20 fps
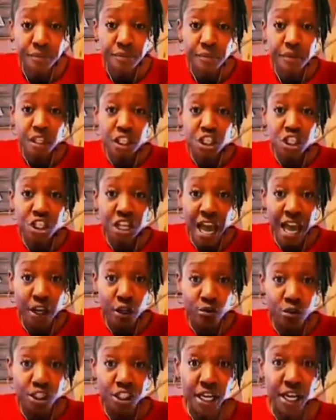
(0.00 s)
Shadow
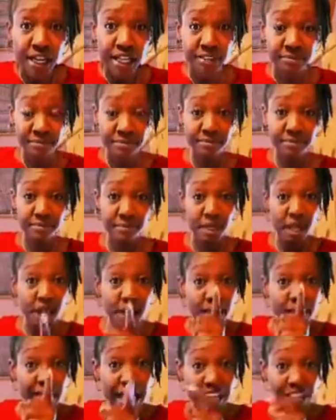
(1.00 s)
shed.
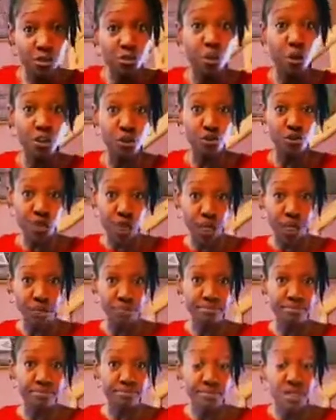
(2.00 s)
That's where you
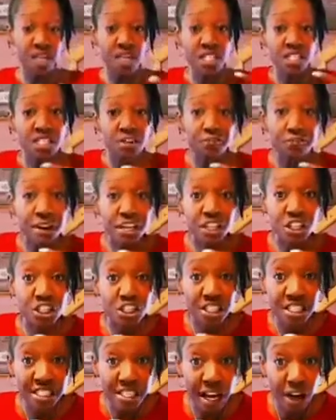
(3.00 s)
come to face
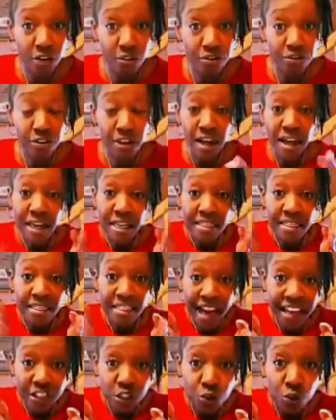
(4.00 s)
yourself.
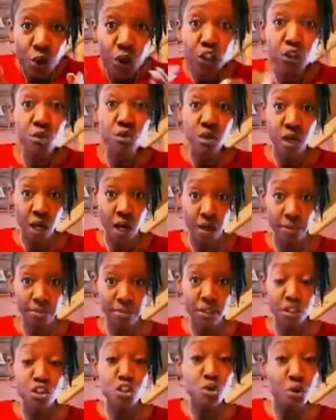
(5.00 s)
That's where you come
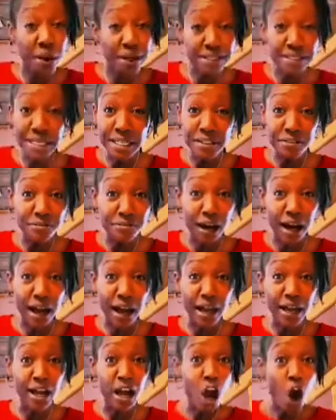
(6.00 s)
to
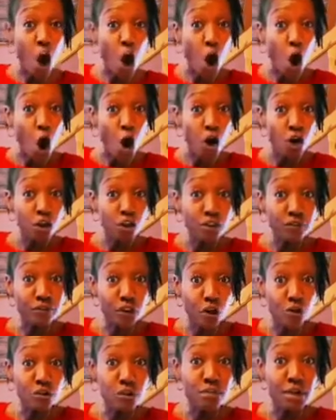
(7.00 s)
identify all of
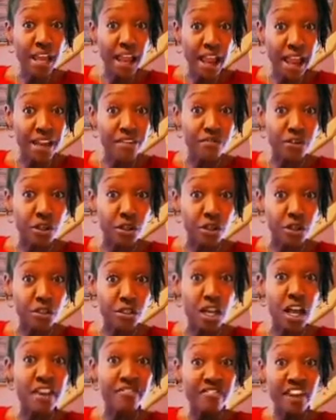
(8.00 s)
those behaviors
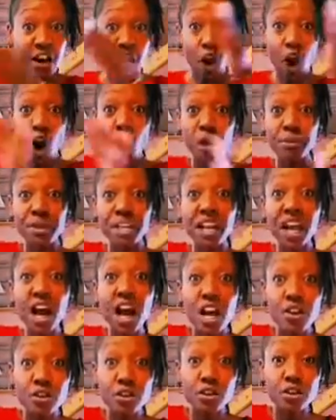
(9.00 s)
that are harming
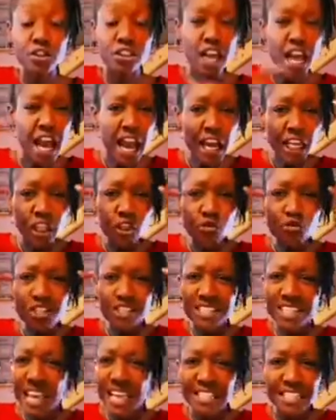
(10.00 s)
others, and you just
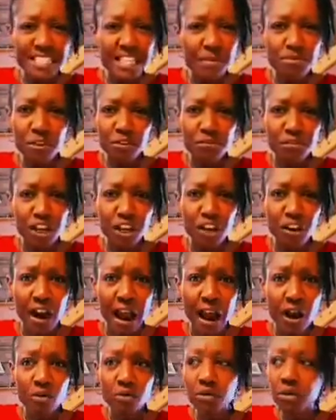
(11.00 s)
can't seem to figure
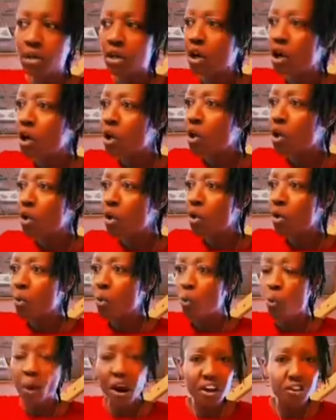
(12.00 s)
out
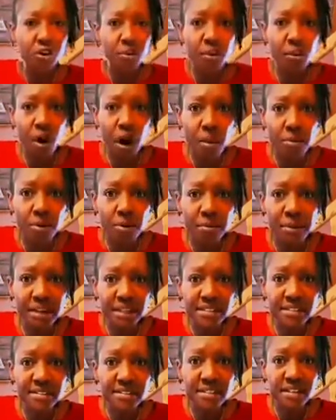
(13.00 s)
where the problem
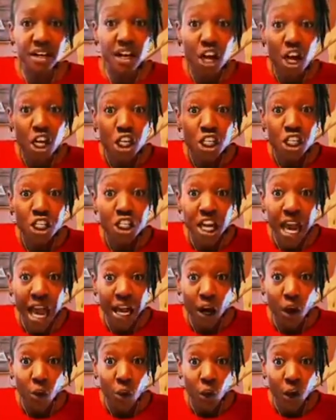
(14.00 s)
is.
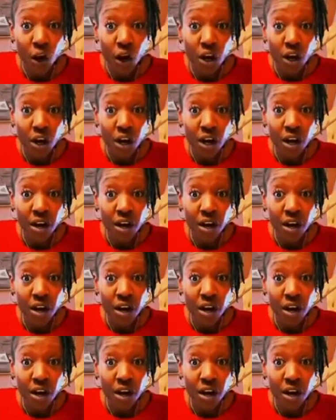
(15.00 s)
Shadow work.